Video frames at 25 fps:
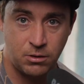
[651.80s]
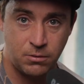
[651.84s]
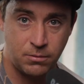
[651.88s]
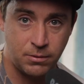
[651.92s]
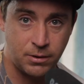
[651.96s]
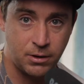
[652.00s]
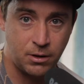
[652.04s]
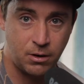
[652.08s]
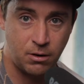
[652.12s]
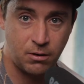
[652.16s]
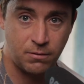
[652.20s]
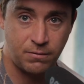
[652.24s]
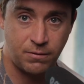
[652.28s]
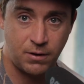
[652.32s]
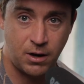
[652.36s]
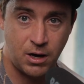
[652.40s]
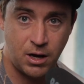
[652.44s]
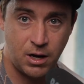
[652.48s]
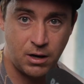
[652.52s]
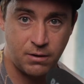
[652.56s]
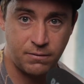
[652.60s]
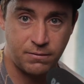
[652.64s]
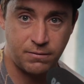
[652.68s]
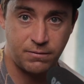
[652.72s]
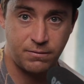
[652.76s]
over the
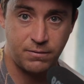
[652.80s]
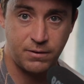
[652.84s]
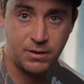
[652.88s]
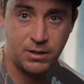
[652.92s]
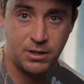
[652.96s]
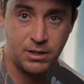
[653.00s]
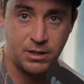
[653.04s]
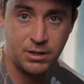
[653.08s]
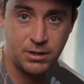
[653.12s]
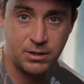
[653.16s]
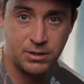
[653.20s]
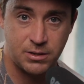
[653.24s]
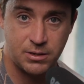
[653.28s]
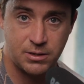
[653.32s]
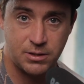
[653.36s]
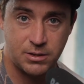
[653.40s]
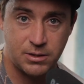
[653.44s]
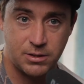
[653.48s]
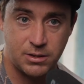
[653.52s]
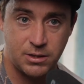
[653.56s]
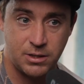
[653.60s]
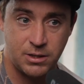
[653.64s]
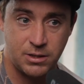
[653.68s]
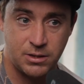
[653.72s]
R5 is